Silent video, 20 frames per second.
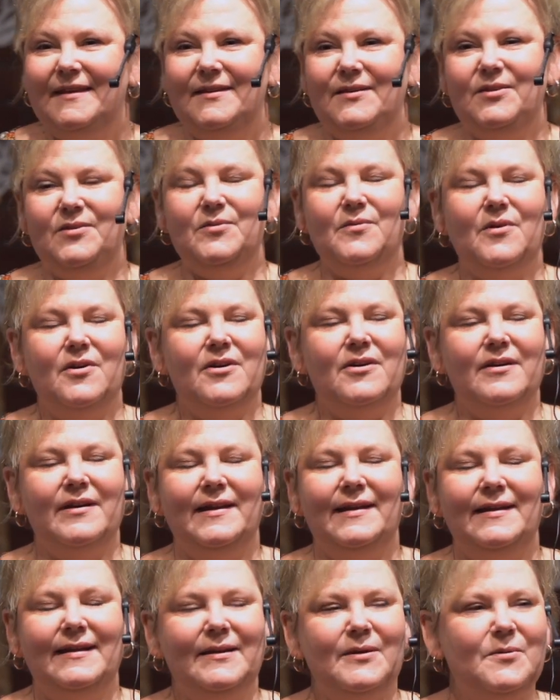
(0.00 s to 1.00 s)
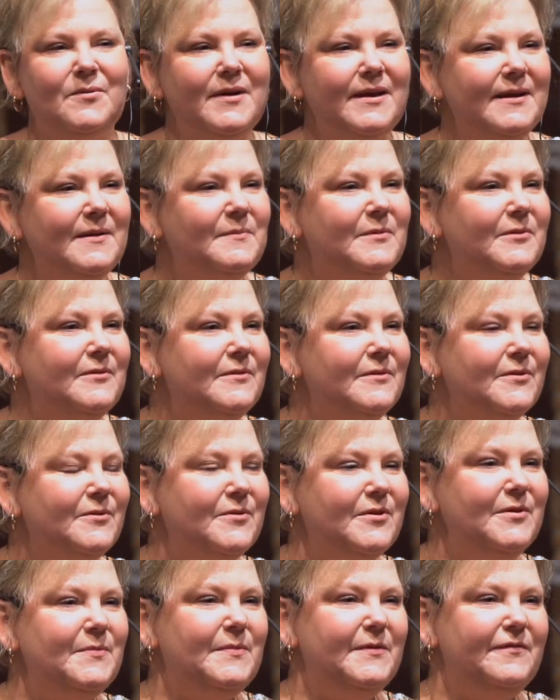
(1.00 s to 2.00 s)
You are an incredible
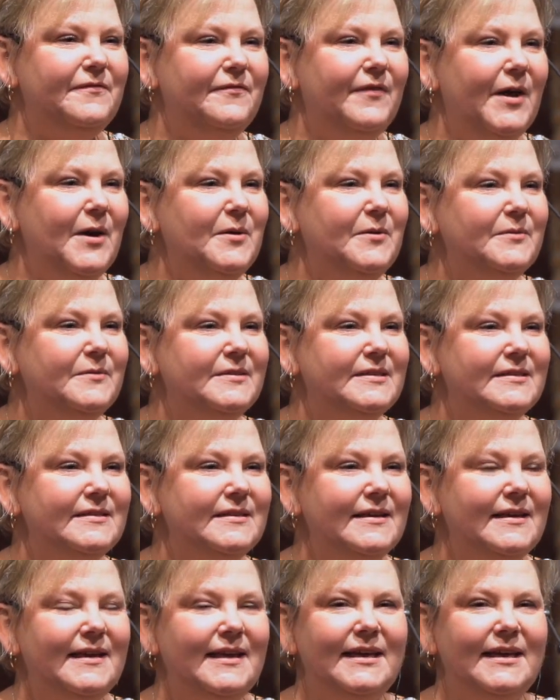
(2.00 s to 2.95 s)
group of folks.